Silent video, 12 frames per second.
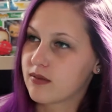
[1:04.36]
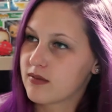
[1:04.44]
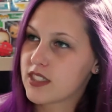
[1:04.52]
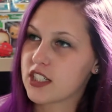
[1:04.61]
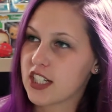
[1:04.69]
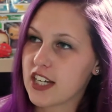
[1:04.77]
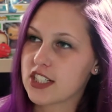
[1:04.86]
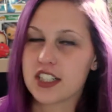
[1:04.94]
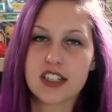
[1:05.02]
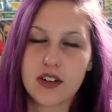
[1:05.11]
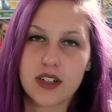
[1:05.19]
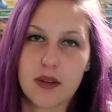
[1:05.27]
situation
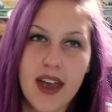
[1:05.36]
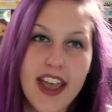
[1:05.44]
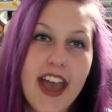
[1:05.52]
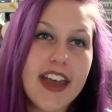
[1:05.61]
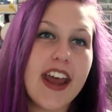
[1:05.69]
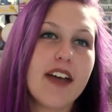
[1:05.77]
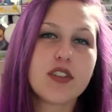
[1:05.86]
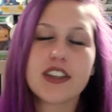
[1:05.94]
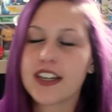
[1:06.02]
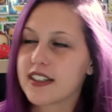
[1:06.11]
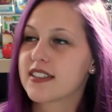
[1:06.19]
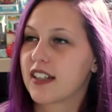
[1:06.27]
going on in my head,
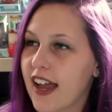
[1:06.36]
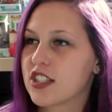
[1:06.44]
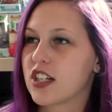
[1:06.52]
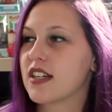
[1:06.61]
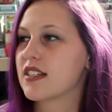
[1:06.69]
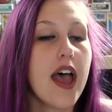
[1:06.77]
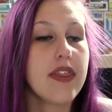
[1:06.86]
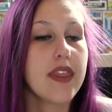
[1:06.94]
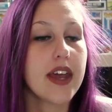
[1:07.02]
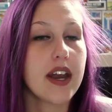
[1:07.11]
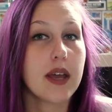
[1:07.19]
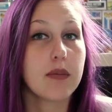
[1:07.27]
everything else clashes. And
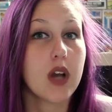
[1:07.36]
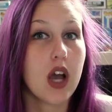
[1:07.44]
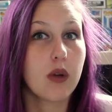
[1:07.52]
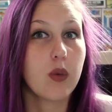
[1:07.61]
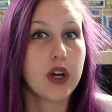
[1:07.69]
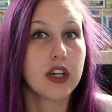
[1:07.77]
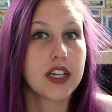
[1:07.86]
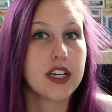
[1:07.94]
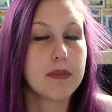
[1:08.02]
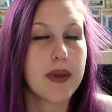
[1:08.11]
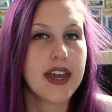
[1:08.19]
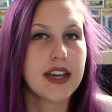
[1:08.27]
then I'm not wearing
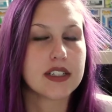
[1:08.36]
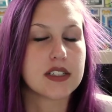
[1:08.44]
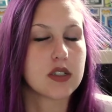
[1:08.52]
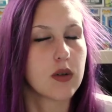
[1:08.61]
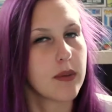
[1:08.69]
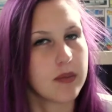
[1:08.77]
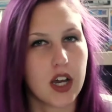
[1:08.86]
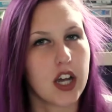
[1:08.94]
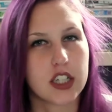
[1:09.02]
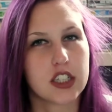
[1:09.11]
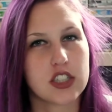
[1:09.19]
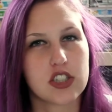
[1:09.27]
any pants, so I'm
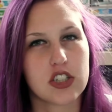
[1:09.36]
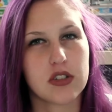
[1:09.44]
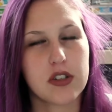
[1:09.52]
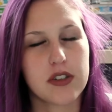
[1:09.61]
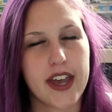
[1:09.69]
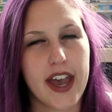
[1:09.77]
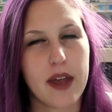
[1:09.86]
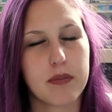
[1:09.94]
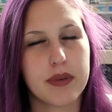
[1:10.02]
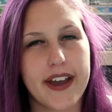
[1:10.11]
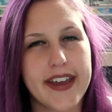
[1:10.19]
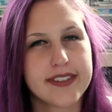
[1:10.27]
not going to show you that.
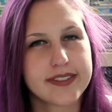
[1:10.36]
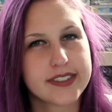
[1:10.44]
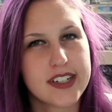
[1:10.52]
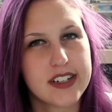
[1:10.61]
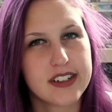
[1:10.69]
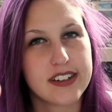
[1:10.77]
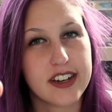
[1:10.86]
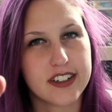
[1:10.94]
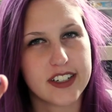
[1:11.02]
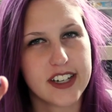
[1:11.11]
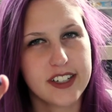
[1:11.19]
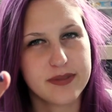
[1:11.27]
But there you
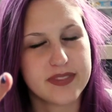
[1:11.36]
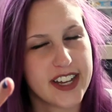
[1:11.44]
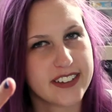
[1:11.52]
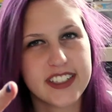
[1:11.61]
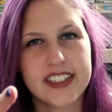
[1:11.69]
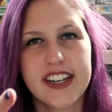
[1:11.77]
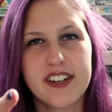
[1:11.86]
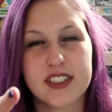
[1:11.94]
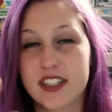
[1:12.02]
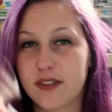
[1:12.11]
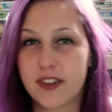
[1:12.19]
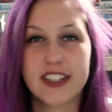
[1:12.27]
go. Now you know.
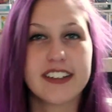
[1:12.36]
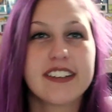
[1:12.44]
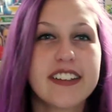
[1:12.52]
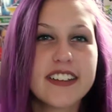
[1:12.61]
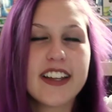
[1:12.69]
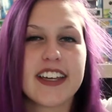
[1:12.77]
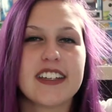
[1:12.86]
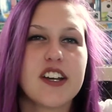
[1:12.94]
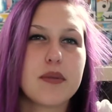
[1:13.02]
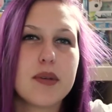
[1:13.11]
Do you feel like you know me